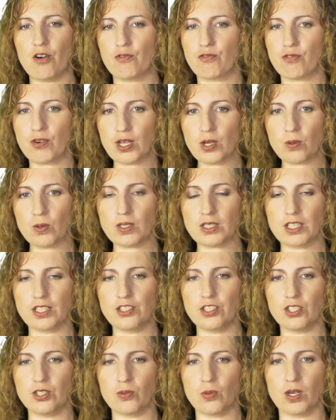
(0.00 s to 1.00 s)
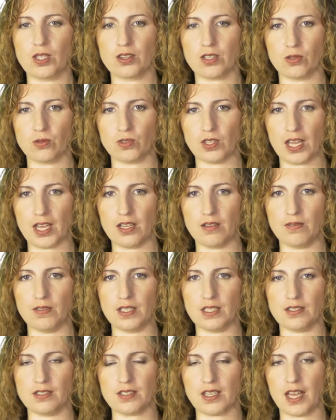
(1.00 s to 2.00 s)
frequently do you want those
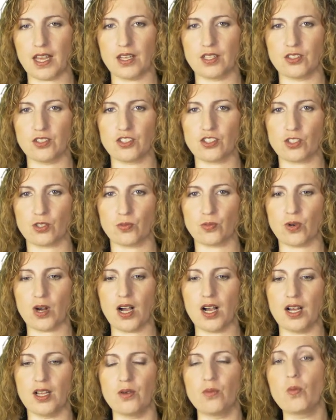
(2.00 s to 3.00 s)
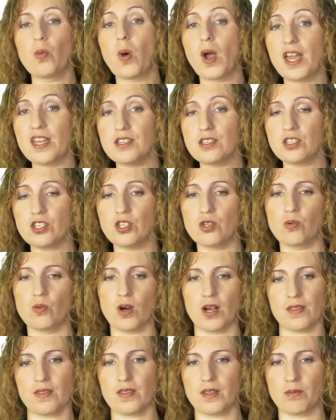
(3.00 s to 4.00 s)
AV scans to run? When do you
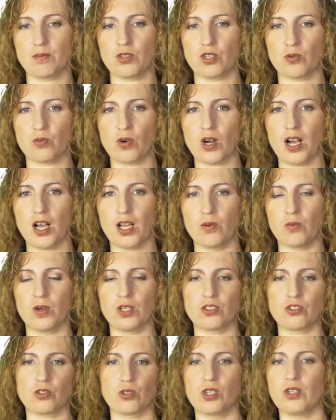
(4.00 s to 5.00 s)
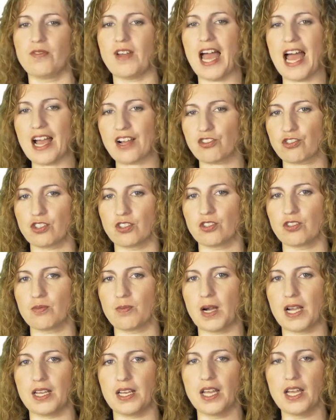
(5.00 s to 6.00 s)
want them to run? What sort of actions
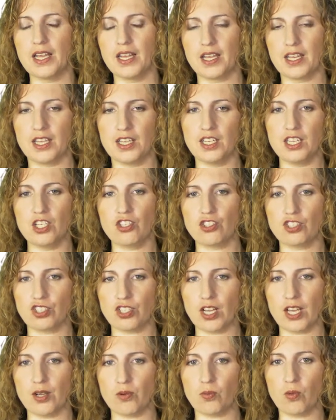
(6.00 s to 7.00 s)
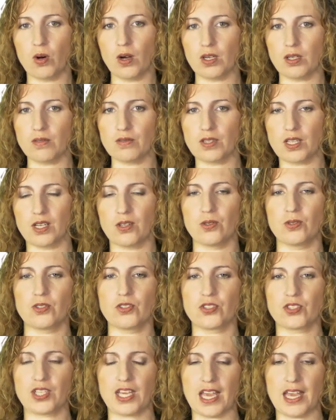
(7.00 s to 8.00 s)
might initiate one of those
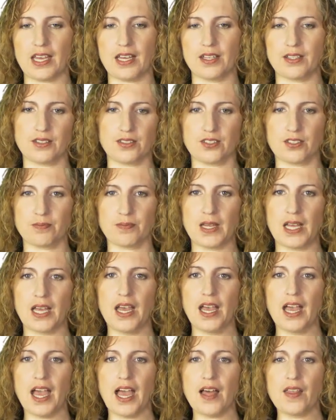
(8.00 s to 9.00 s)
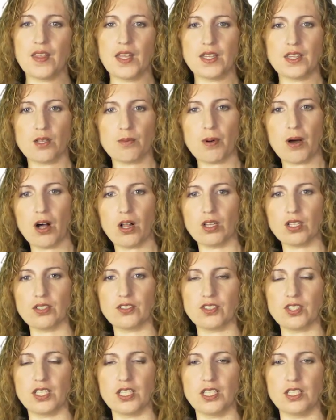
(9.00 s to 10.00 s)
scans? And then the
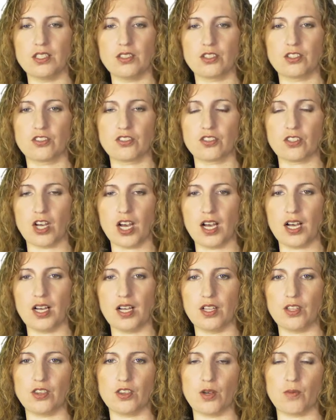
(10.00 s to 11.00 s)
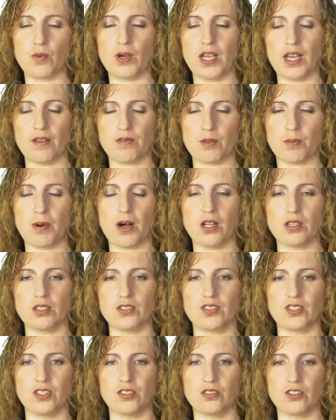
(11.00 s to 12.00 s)
policies, then we have the
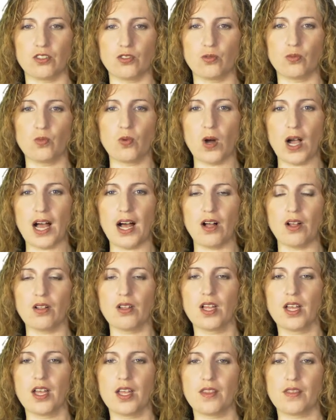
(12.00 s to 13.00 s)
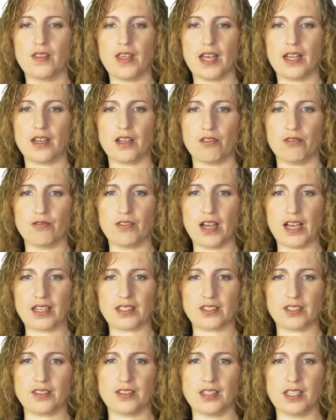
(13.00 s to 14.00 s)
policies as well that
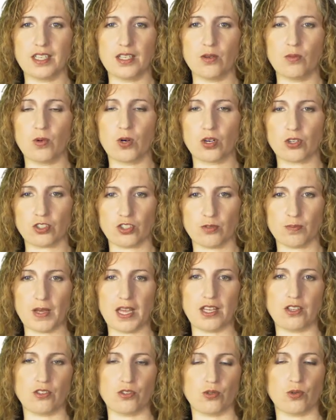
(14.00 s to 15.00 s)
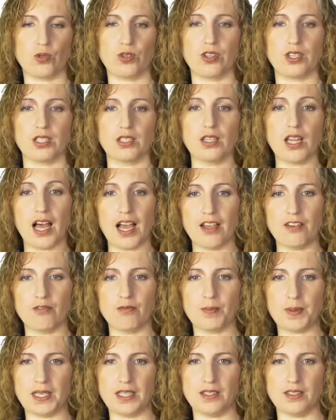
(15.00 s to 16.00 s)
affect the workspace or the live
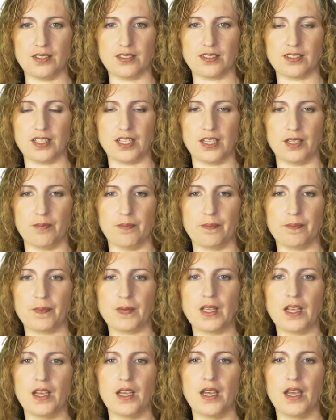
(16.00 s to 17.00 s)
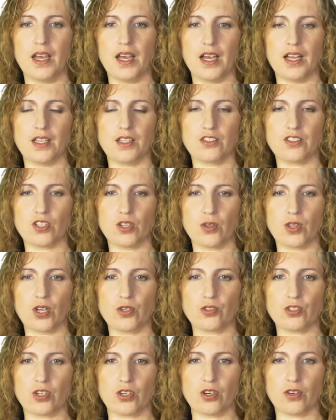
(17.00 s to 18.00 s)
PC. And so
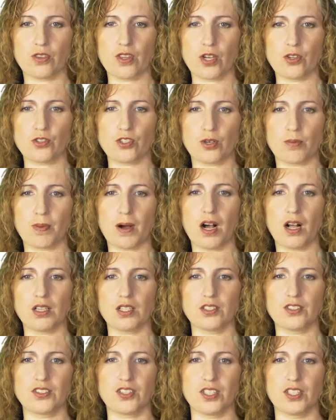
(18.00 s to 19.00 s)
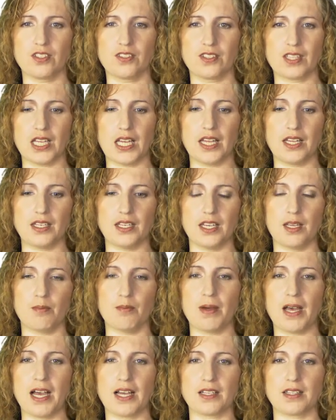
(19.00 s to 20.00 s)
those are policies that
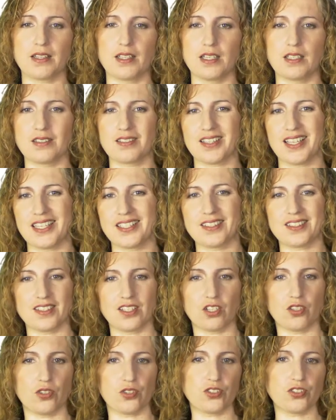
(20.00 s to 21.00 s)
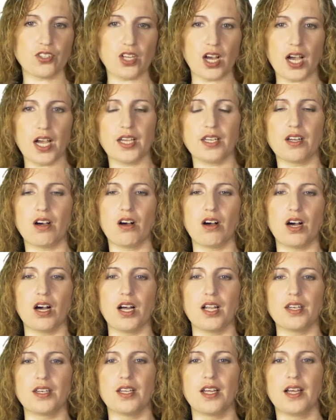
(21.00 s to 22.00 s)
impact things like single
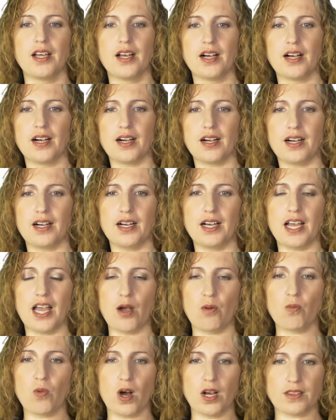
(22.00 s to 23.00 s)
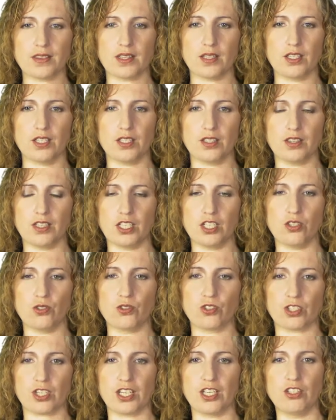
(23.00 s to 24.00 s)
sign-on and what the
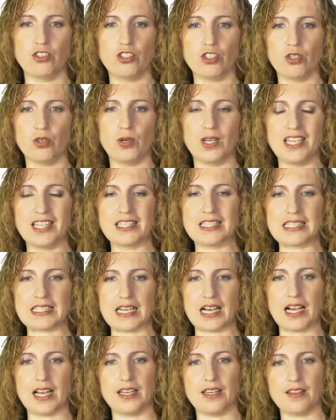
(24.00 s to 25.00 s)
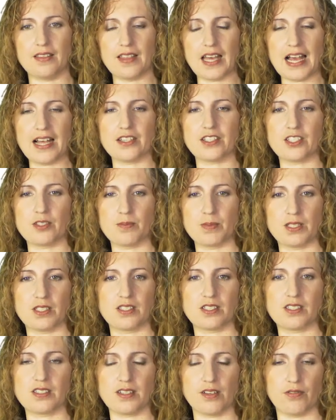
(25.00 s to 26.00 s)
user can do inside that
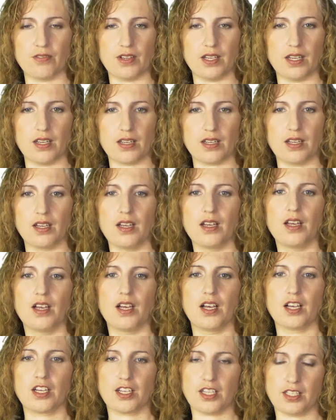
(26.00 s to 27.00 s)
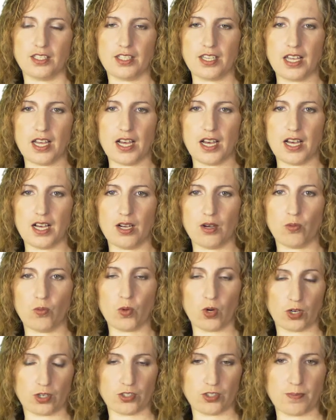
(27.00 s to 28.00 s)
specific
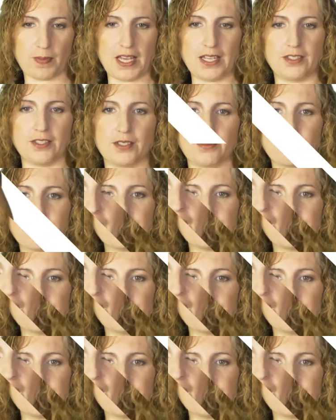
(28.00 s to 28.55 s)
workspace.